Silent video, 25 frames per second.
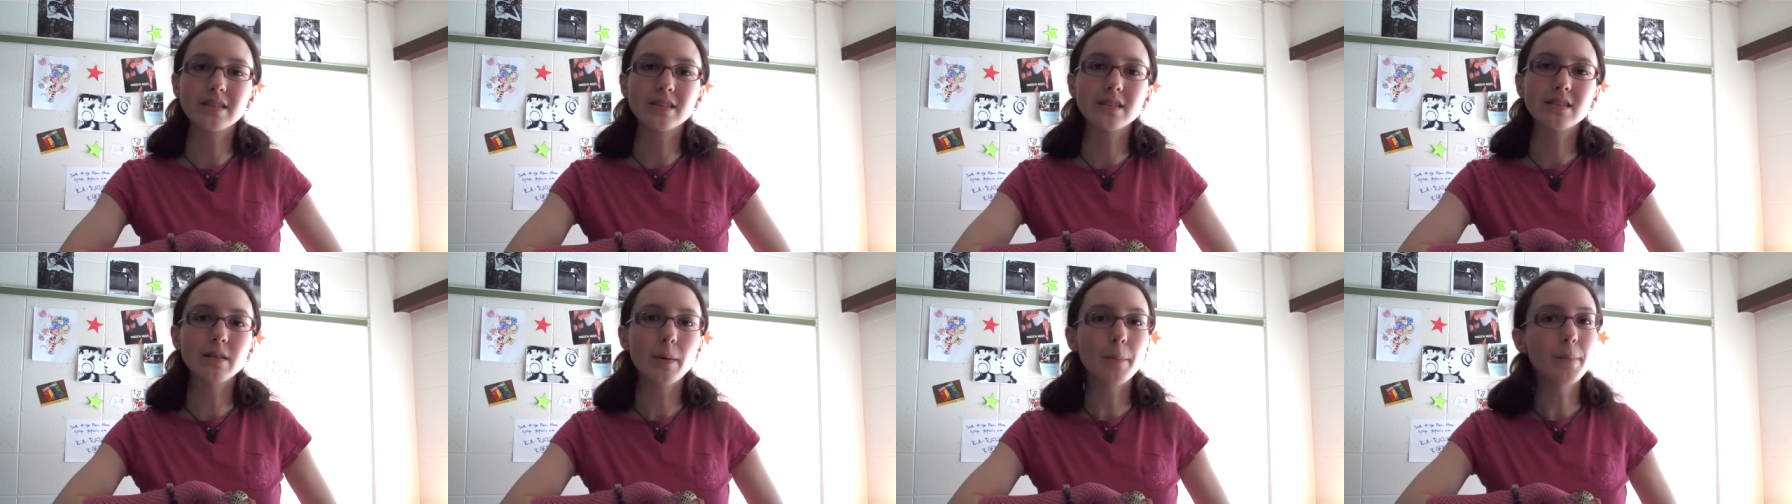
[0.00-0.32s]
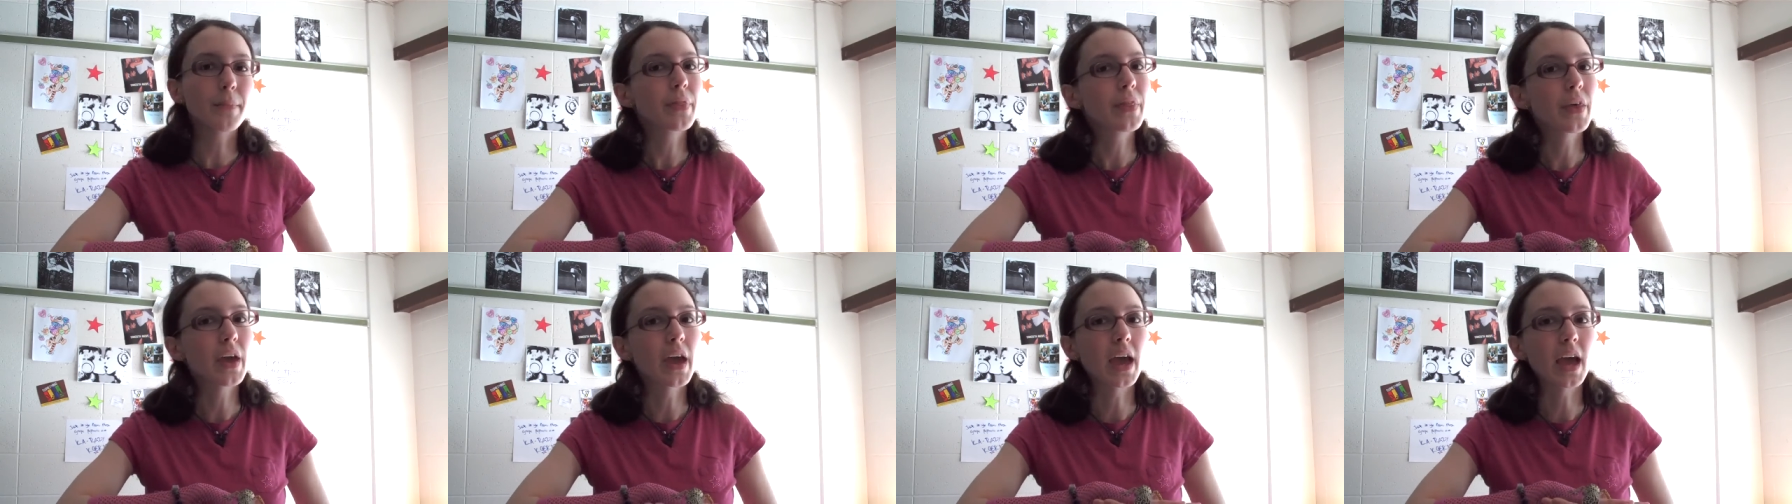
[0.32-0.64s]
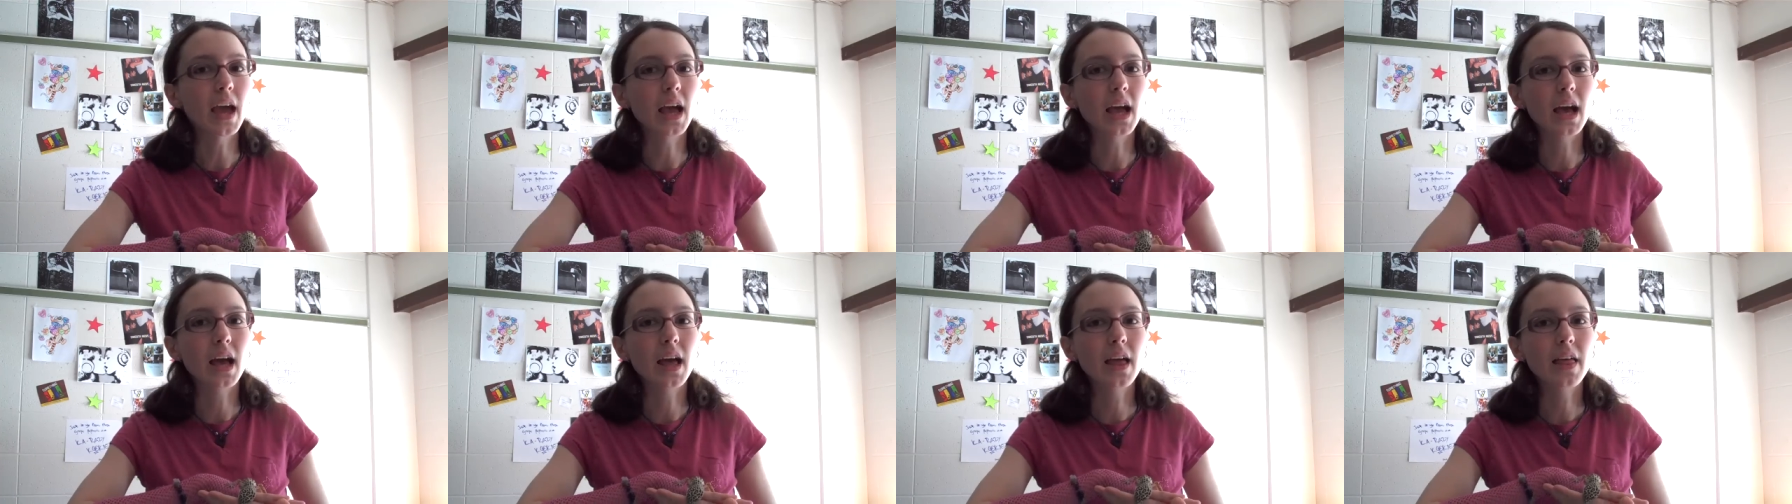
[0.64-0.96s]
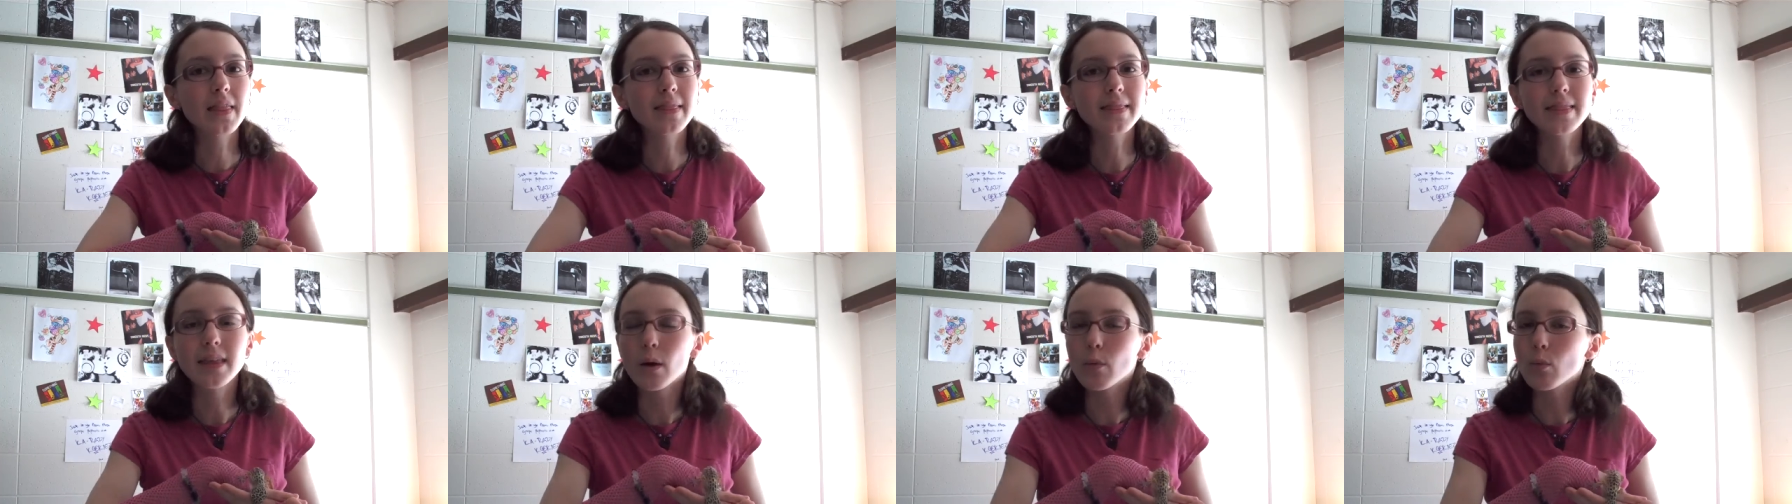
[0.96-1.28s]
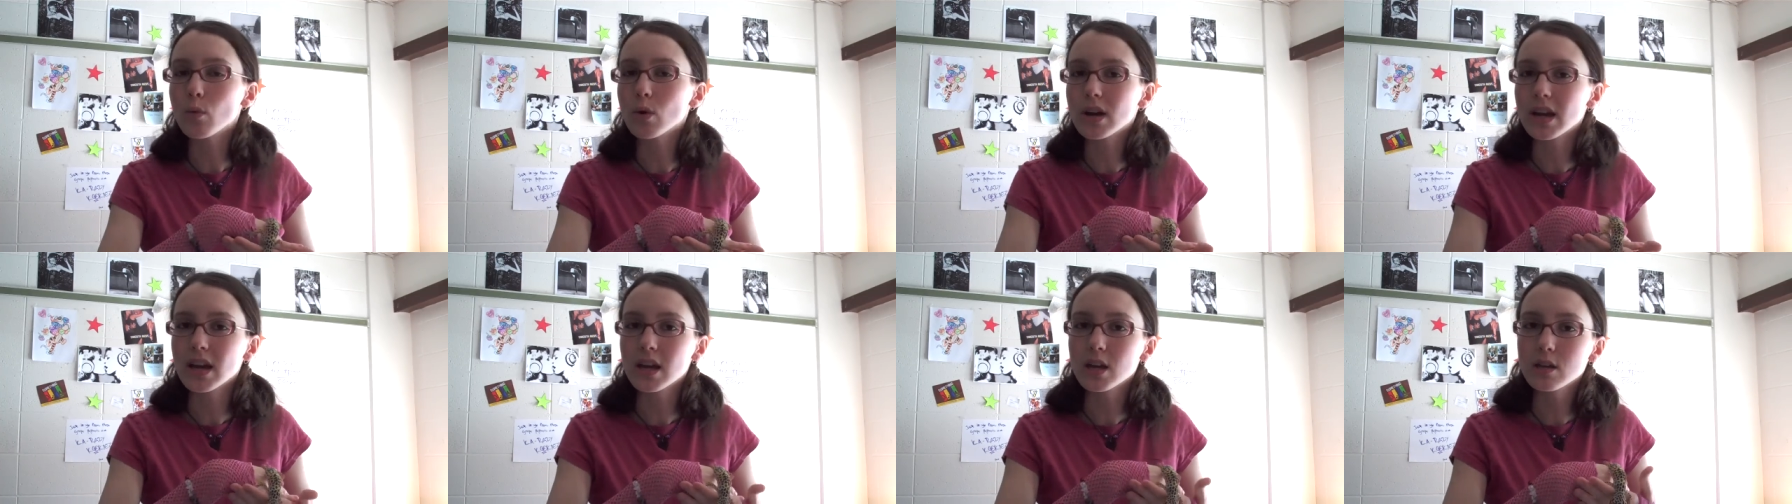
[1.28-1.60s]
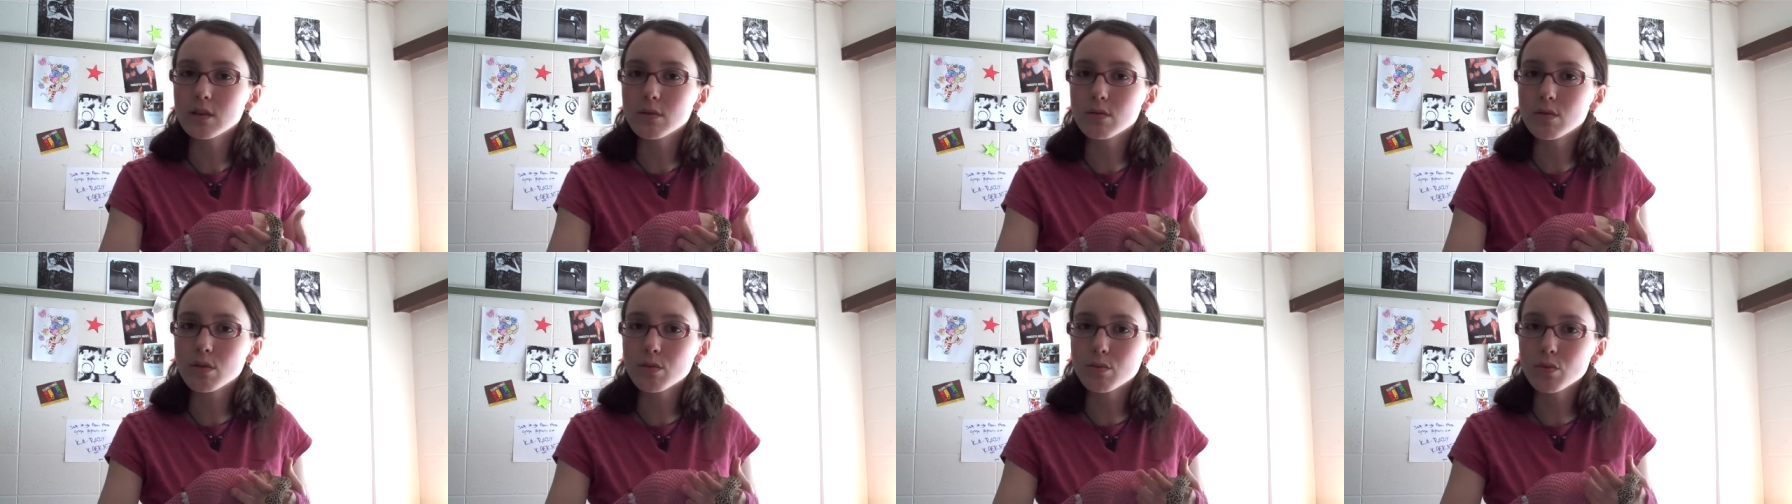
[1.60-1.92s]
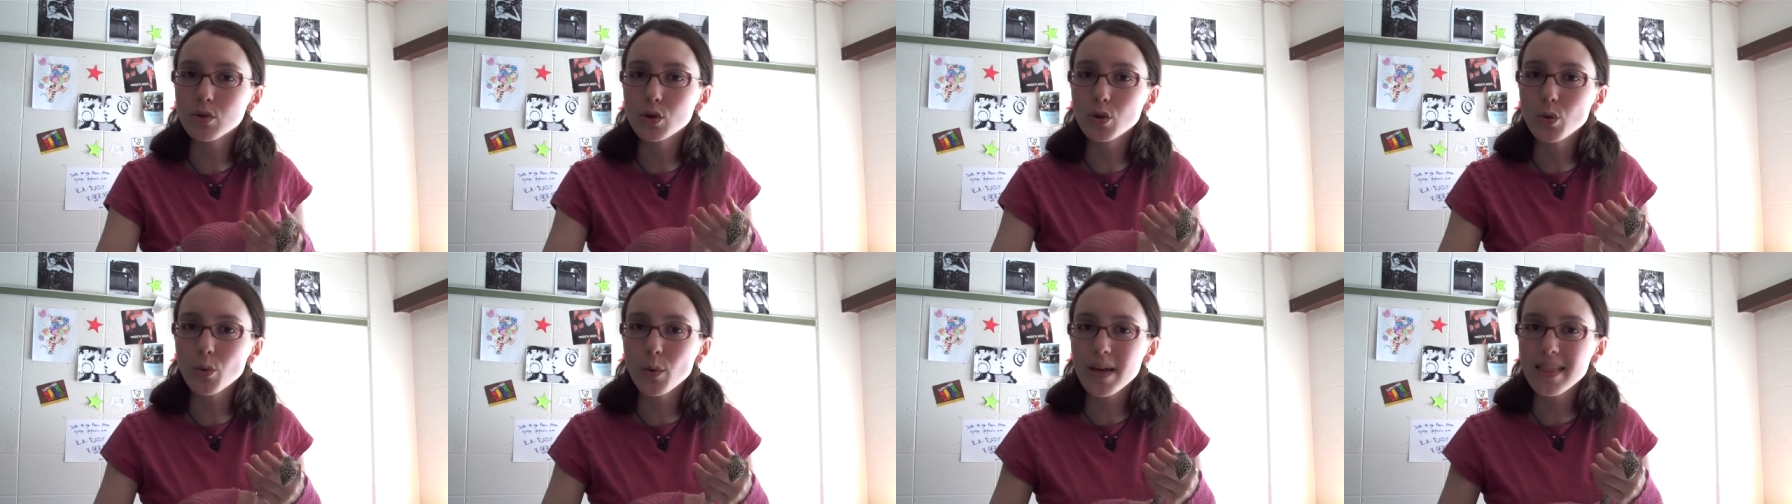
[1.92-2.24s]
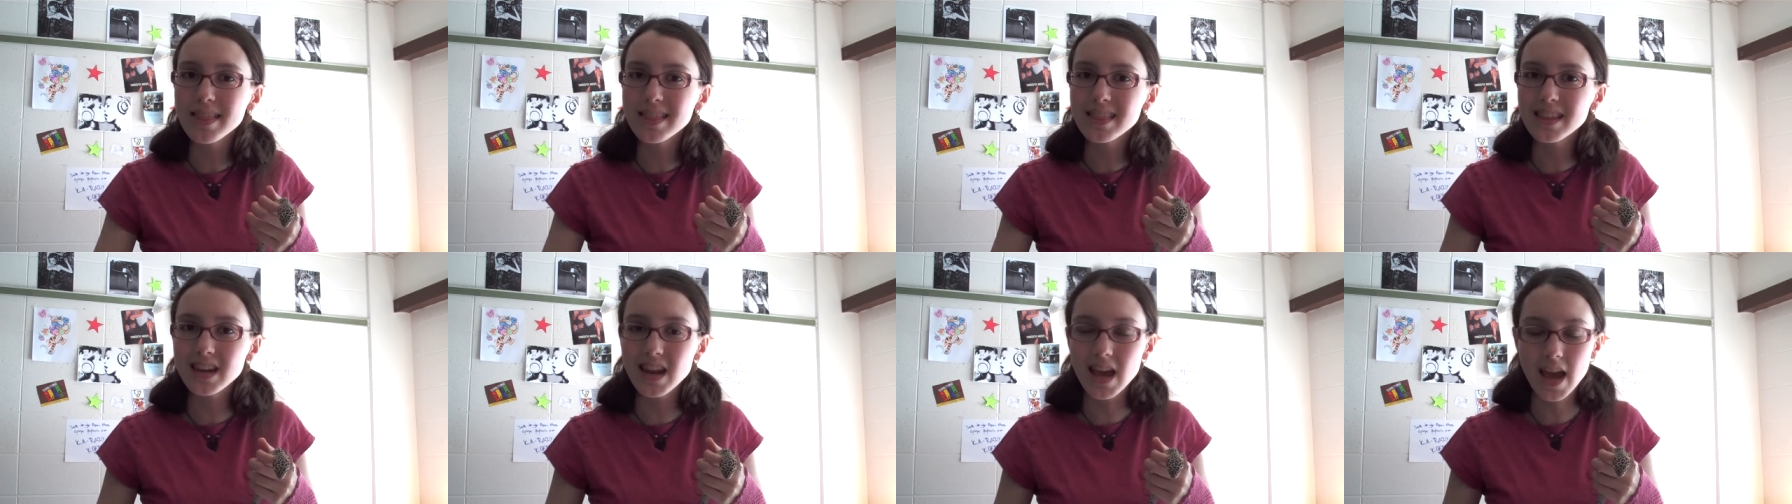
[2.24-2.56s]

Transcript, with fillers: something that will get you through the